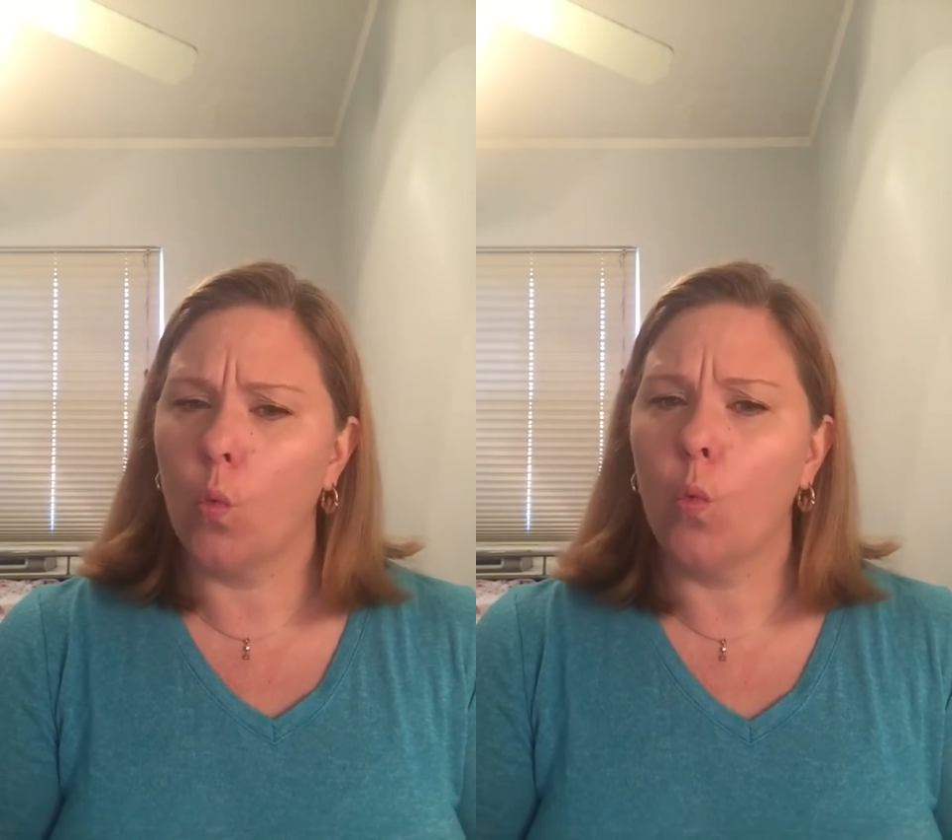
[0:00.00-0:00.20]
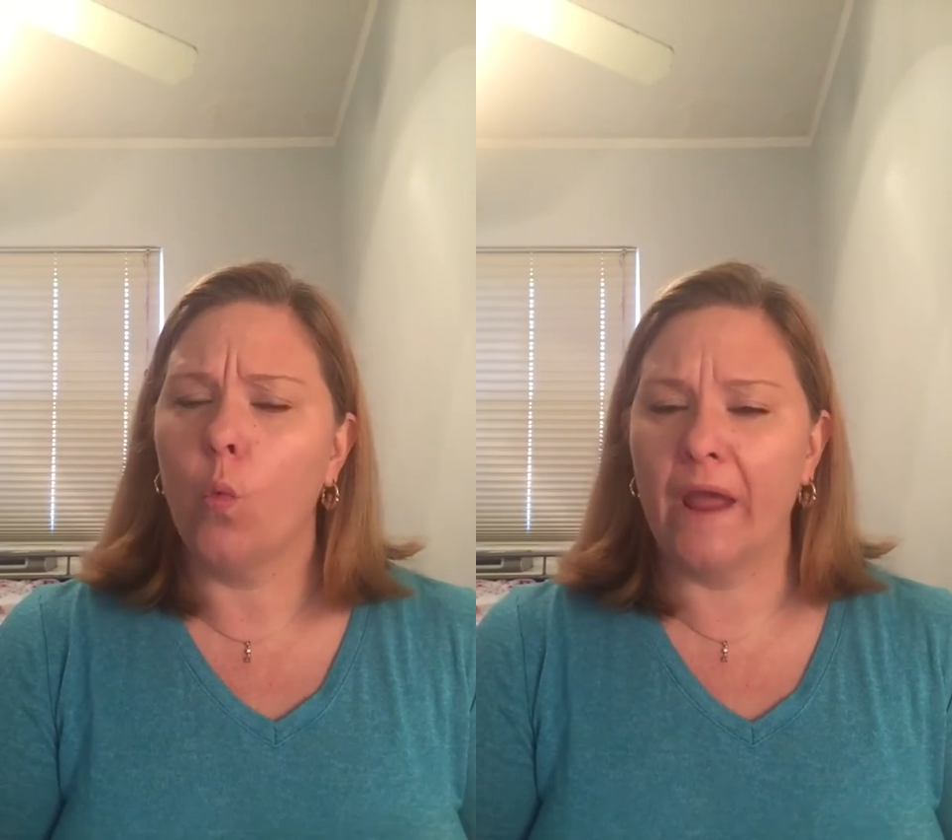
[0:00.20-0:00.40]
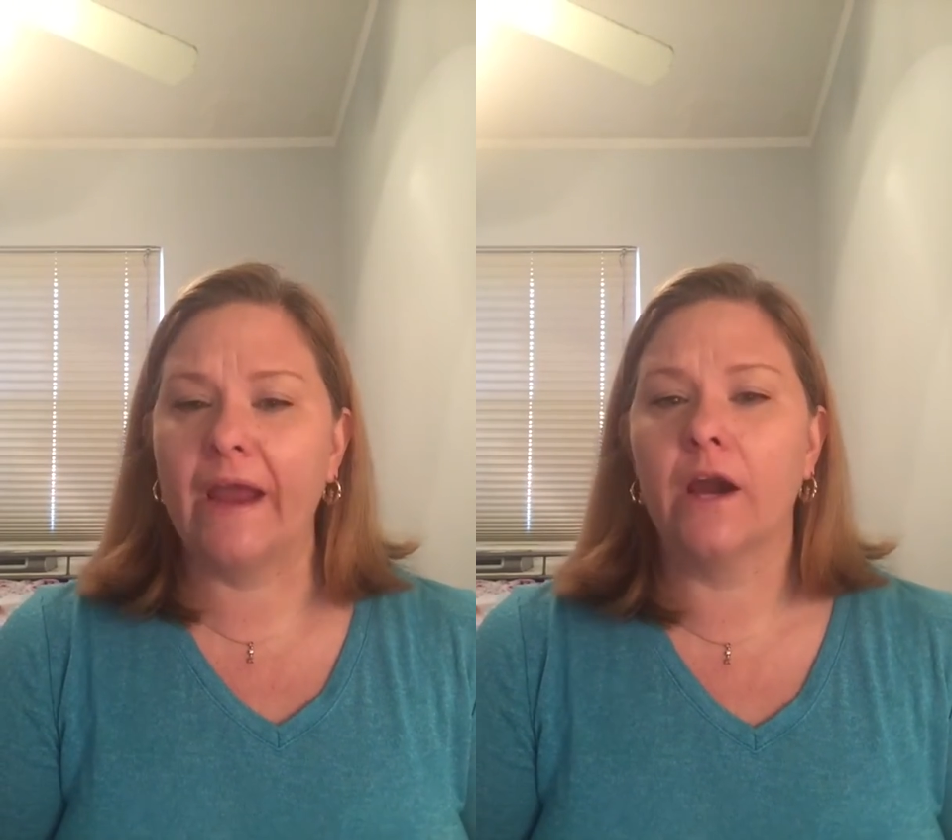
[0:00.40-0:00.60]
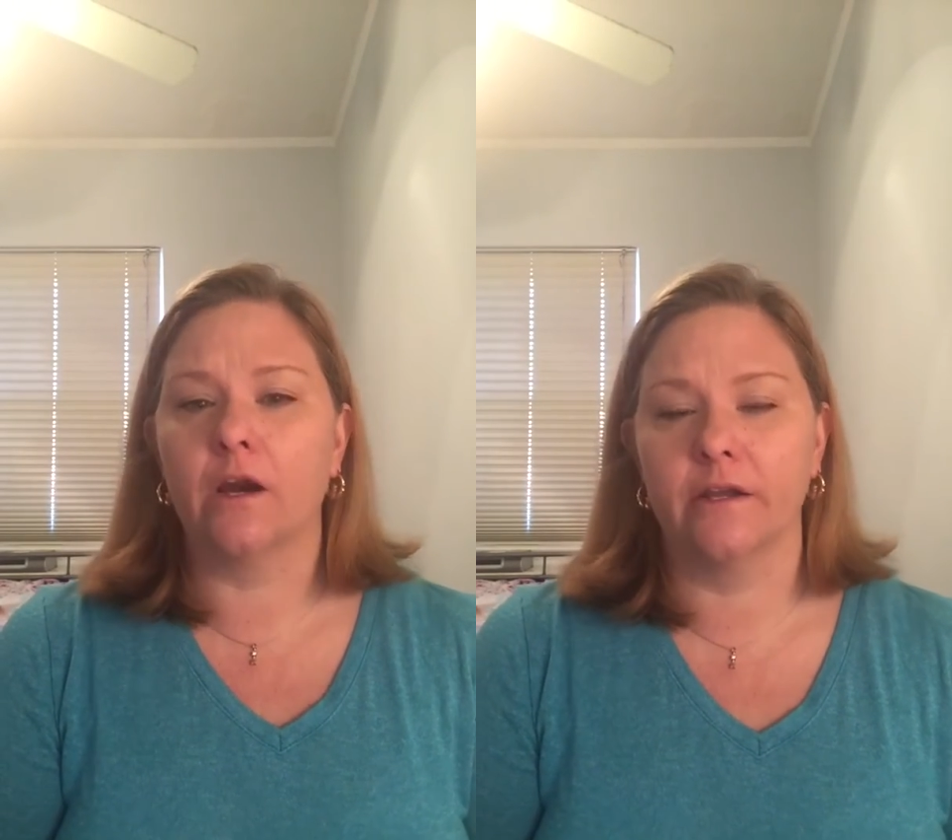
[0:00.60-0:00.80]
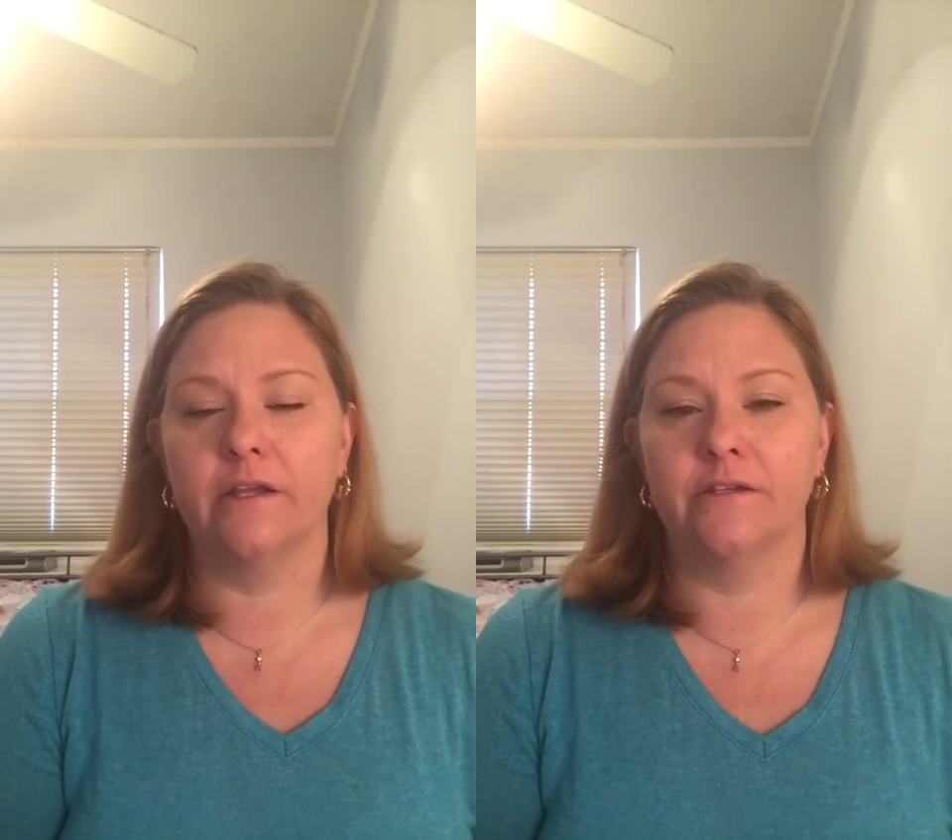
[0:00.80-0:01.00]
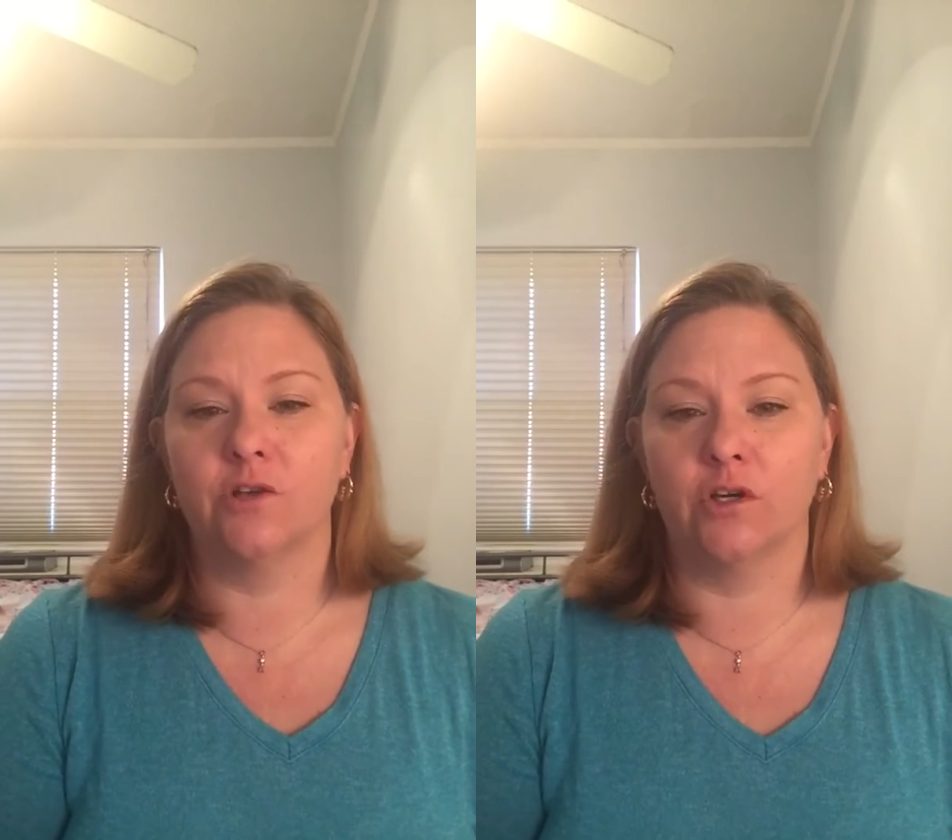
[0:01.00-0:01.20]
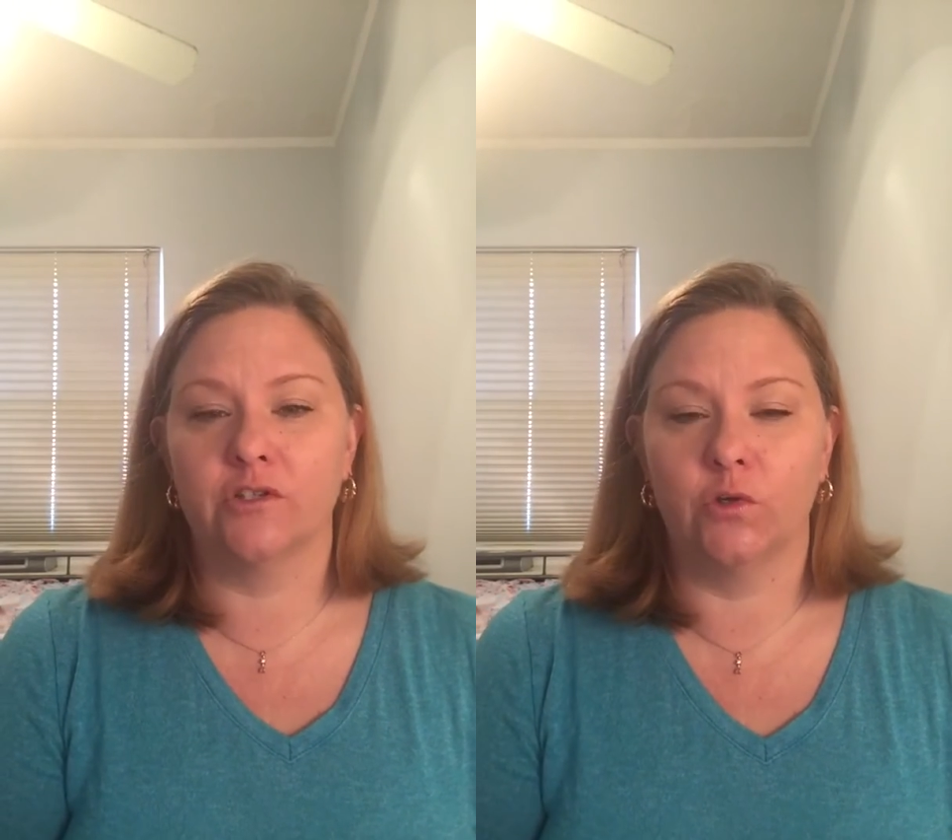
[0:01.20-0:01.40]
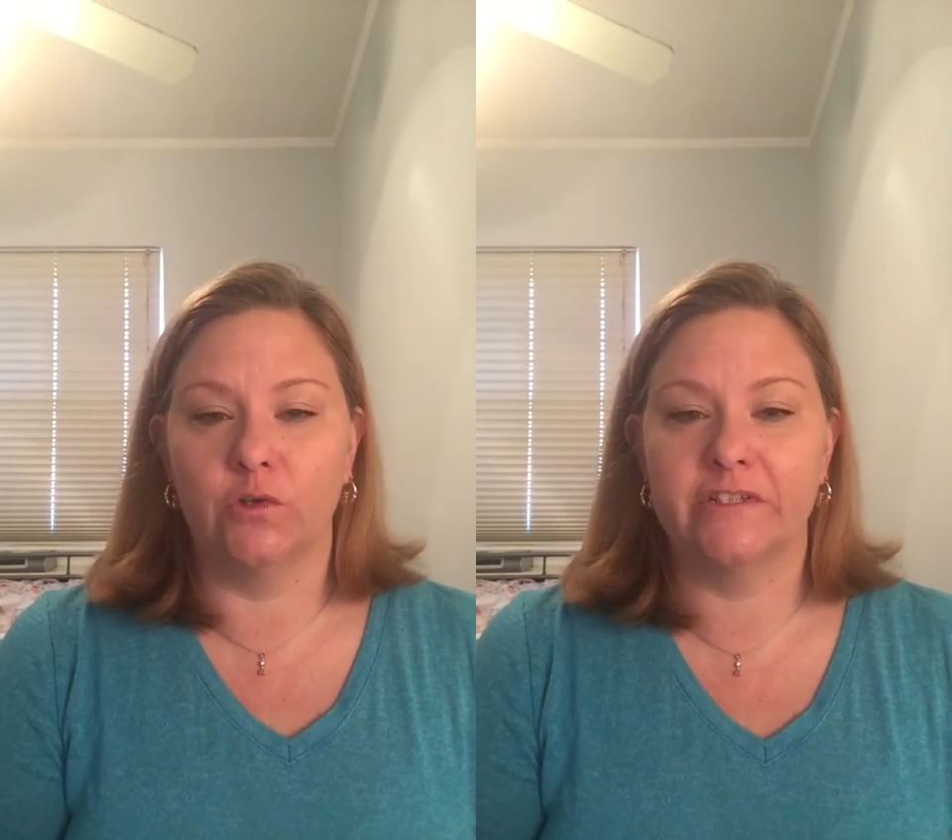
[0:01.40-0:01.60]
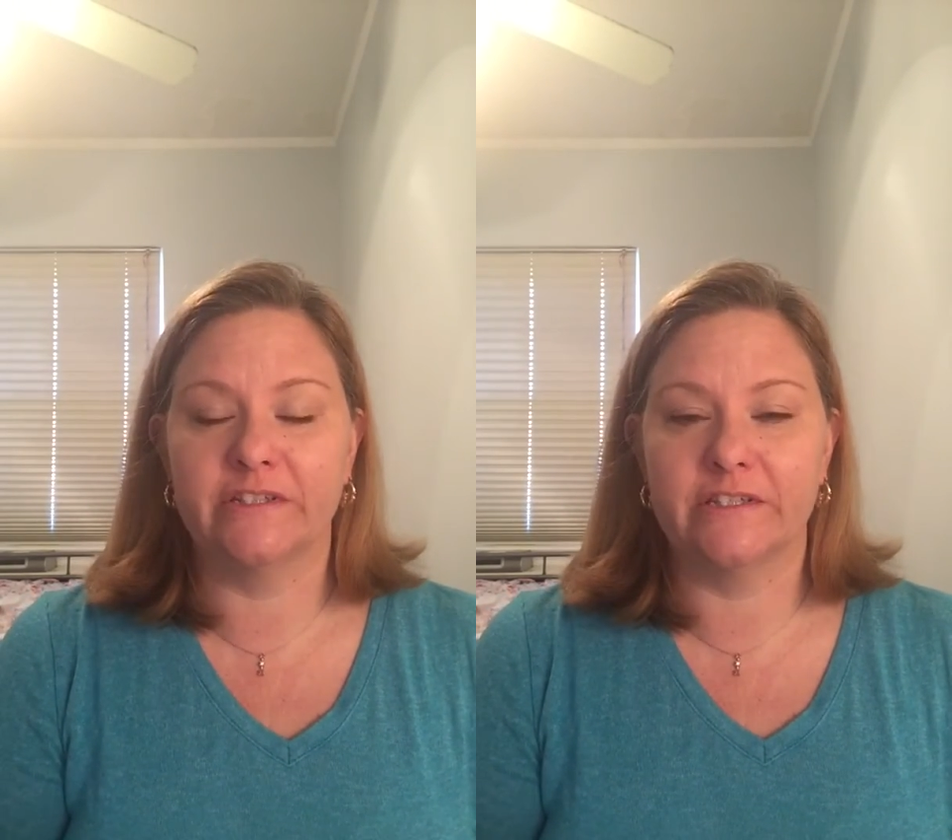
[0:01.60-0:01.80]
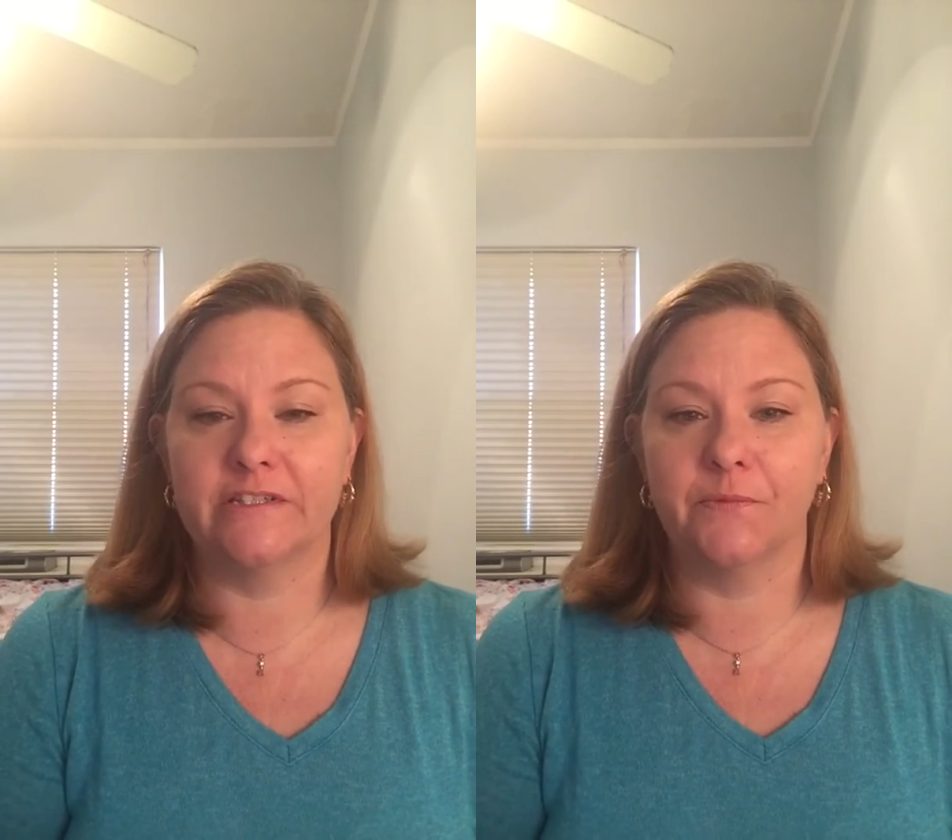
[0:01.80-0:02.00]
Where is our solar
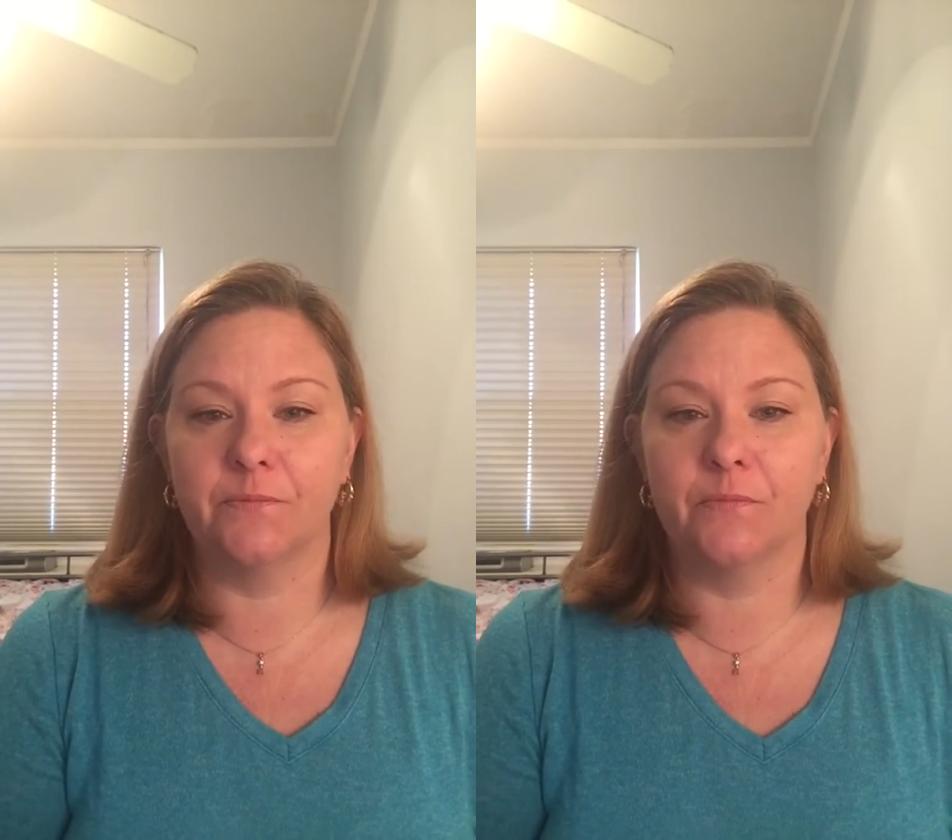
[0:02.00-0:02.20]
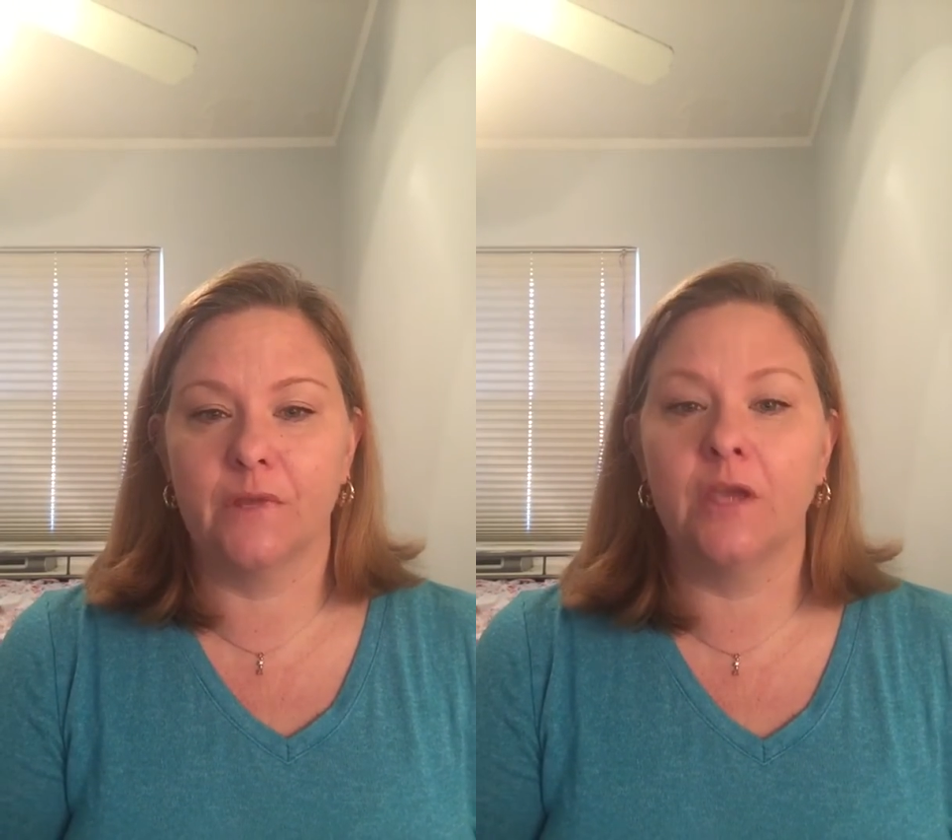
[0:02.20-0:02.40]
system?